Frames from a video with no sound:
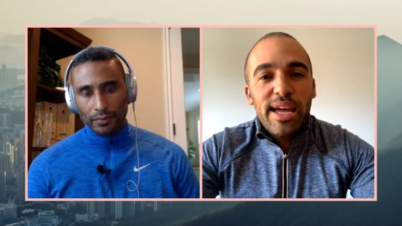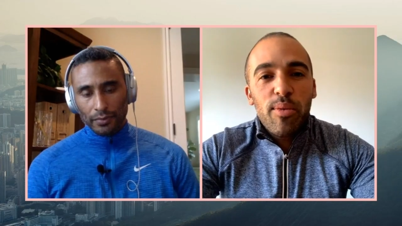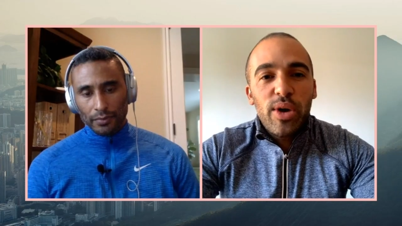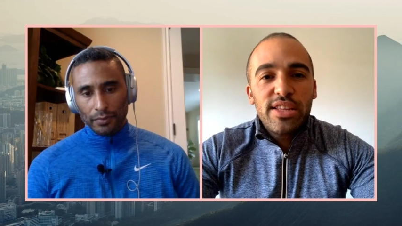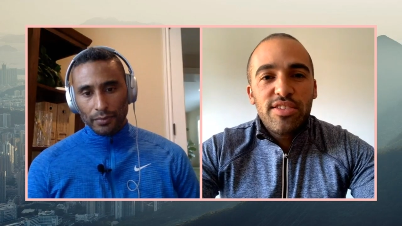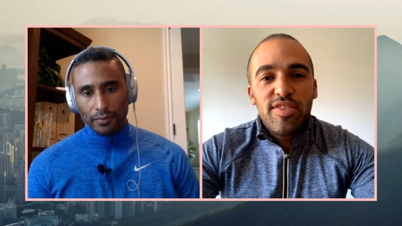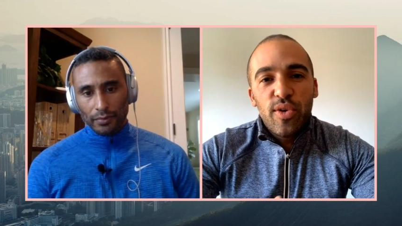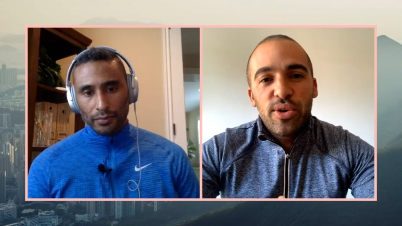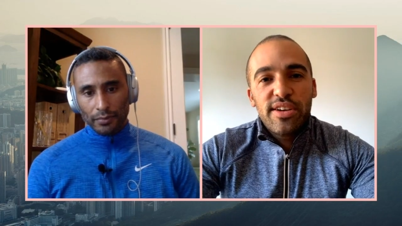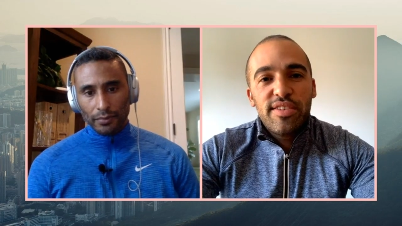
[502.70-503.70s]
Speaker 1: lane one to
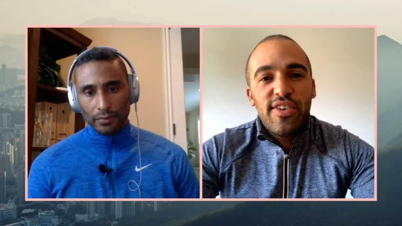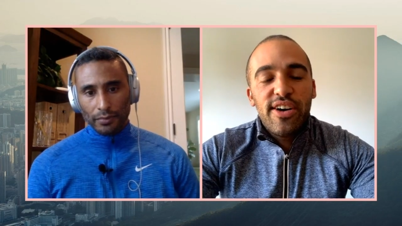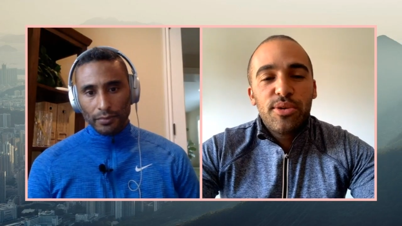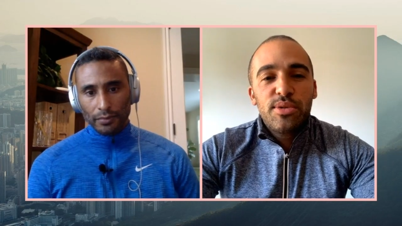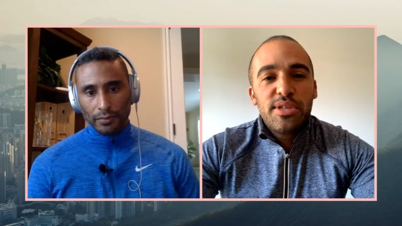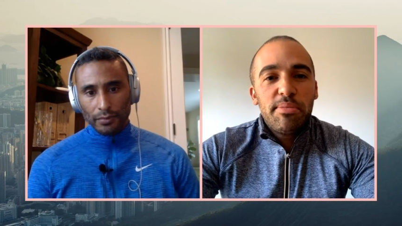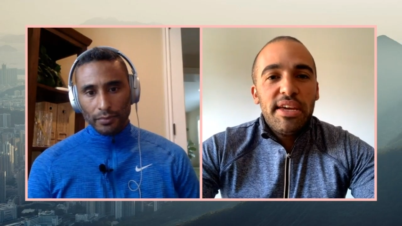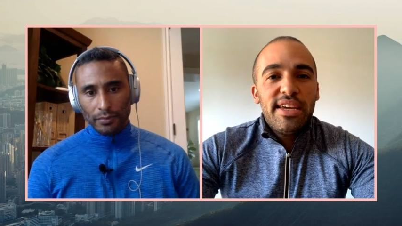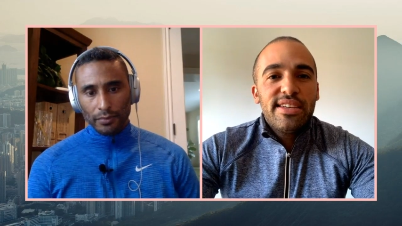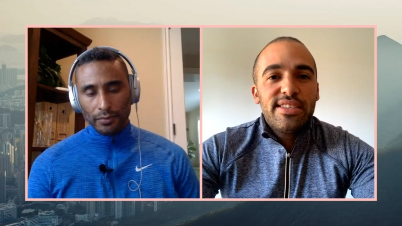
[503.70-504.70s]
four in a final to
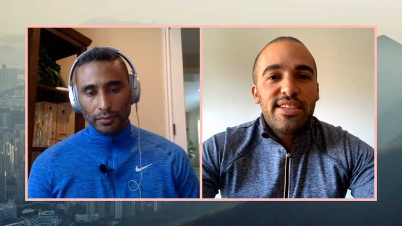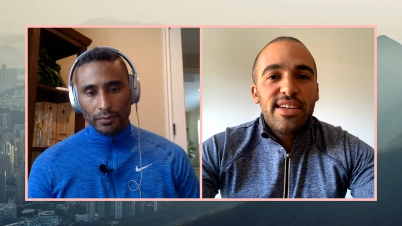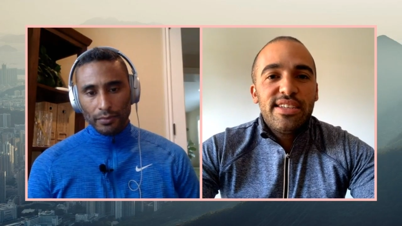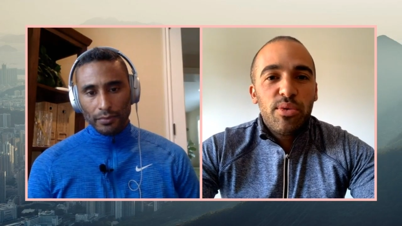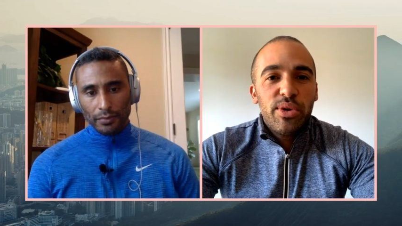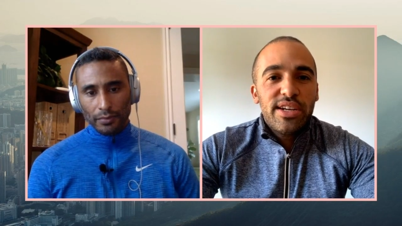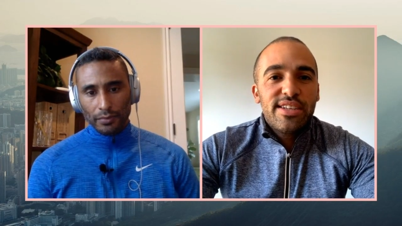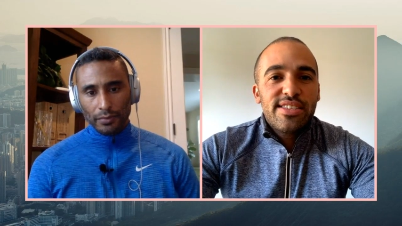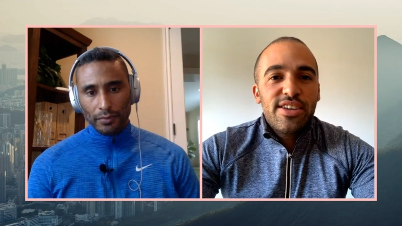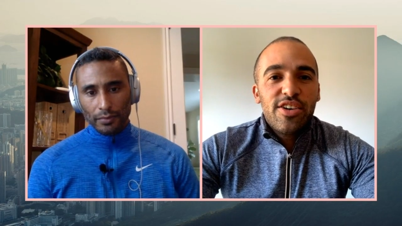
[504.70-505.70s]
me is is a win in
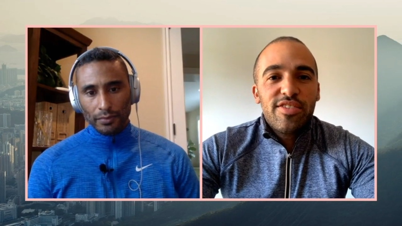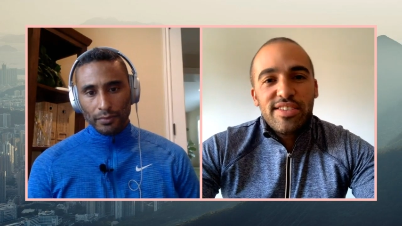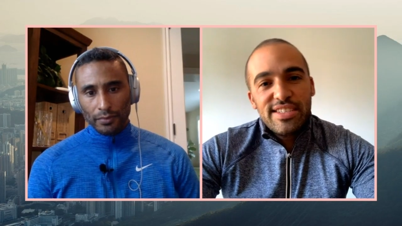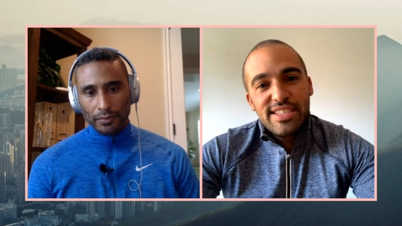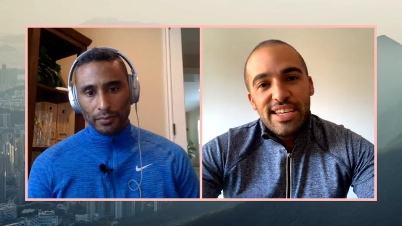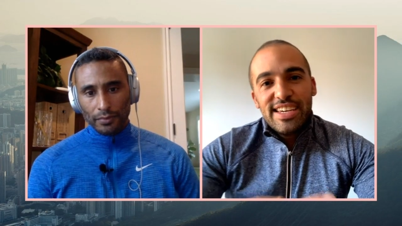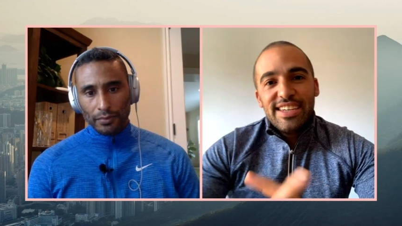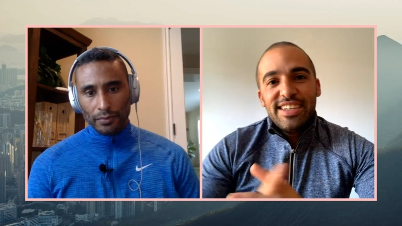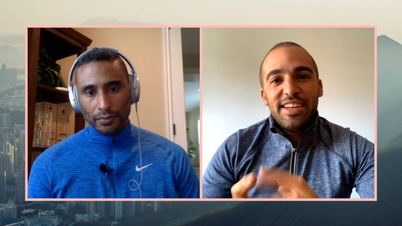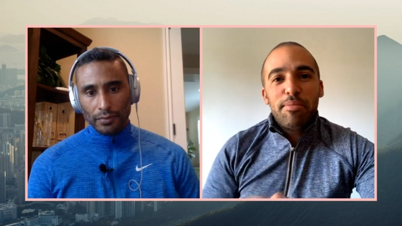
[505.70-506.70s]
itself because
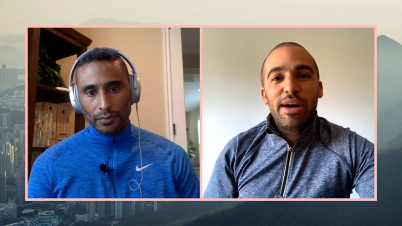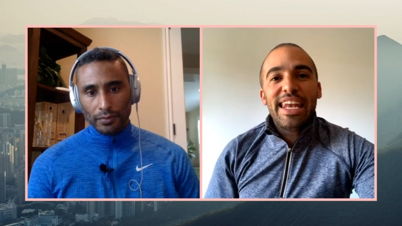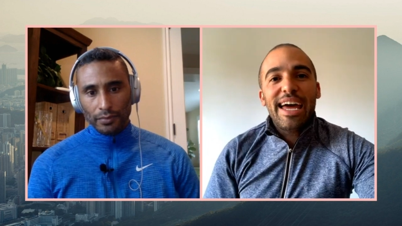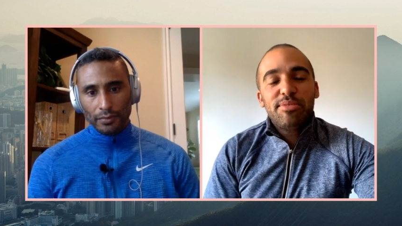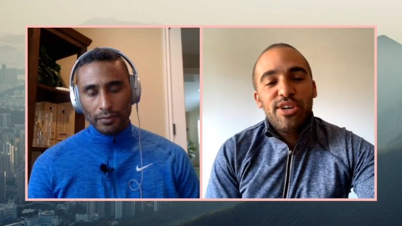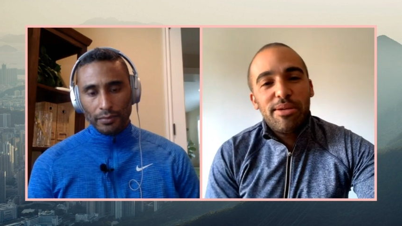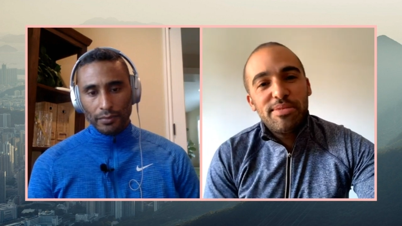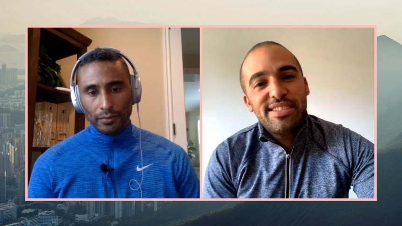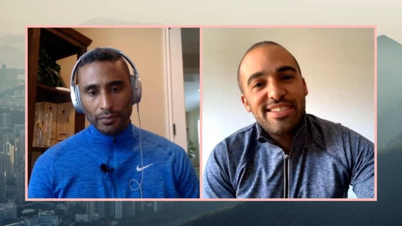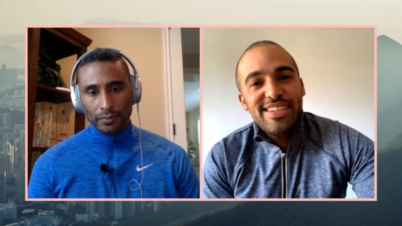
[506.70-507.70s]
you know my lap
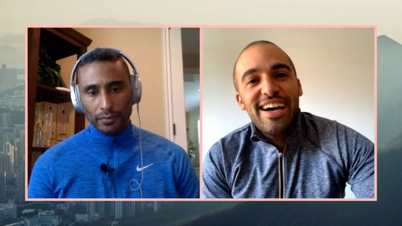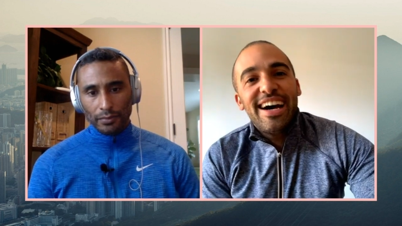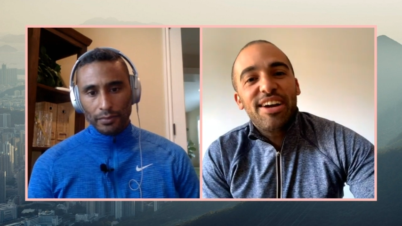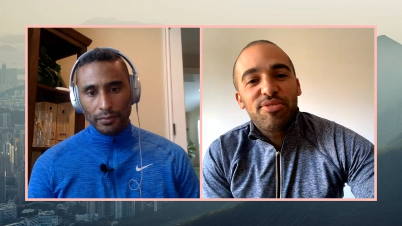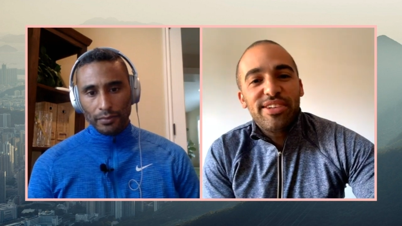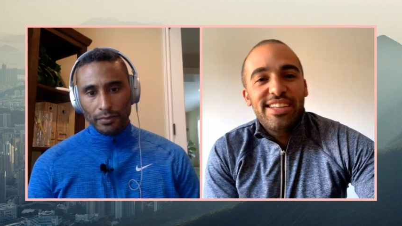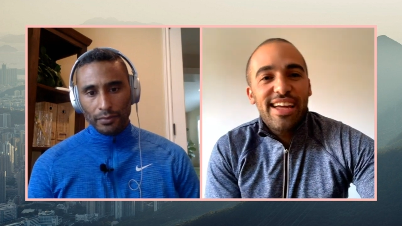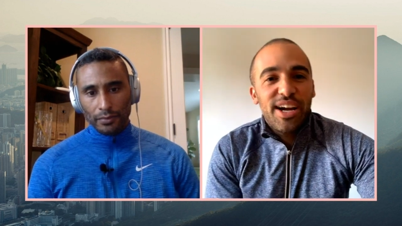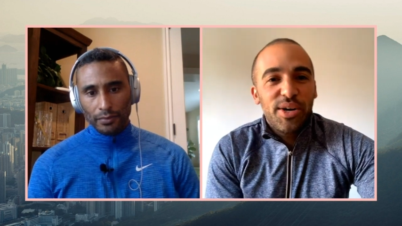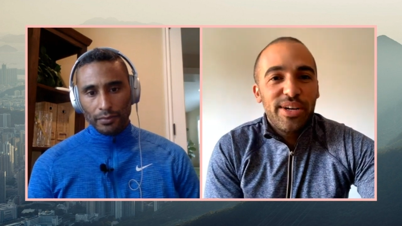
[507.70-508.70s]
times aren't really
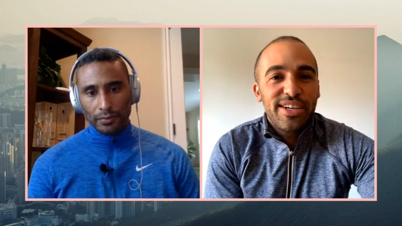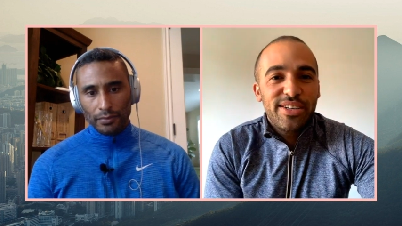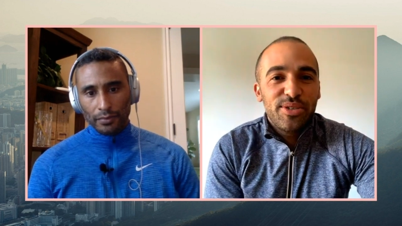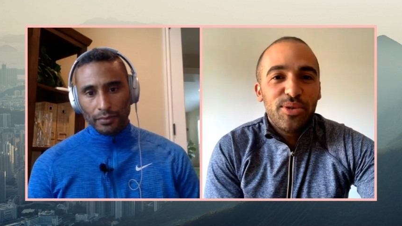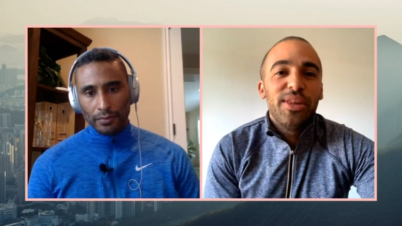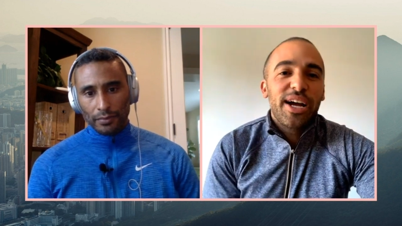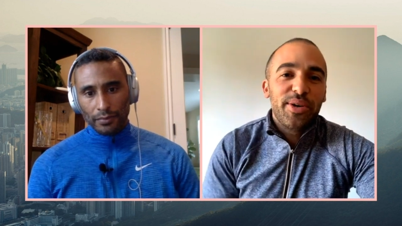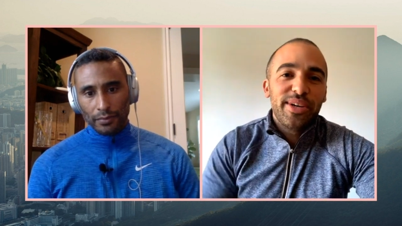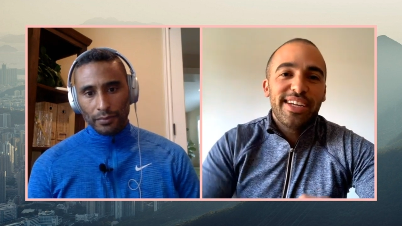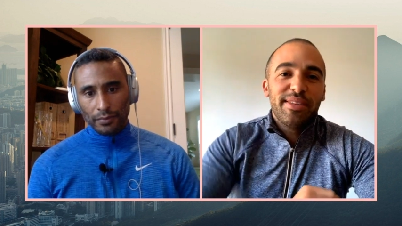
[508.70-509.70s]
that quick, all that
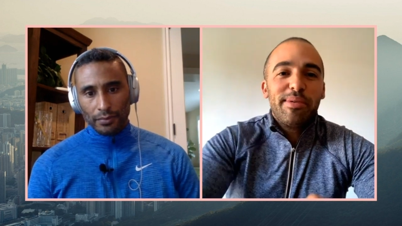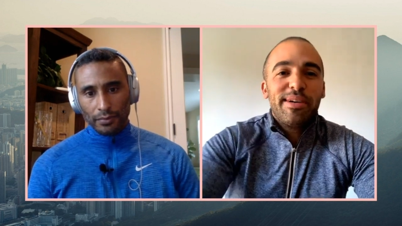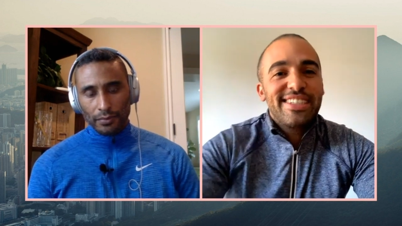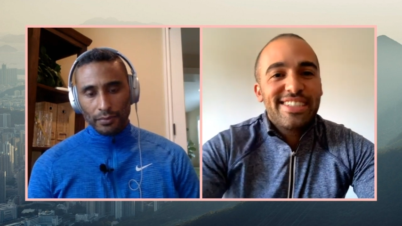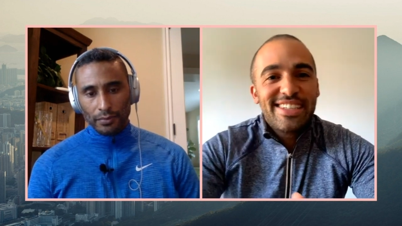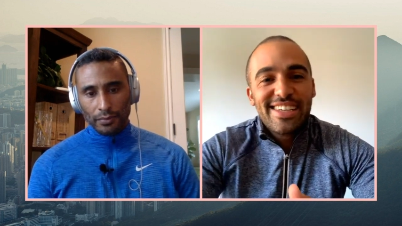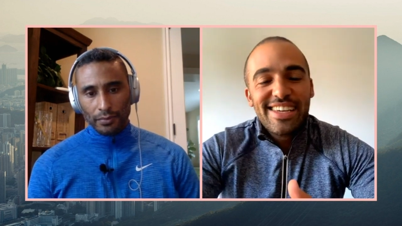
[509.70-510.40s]
quick in the past.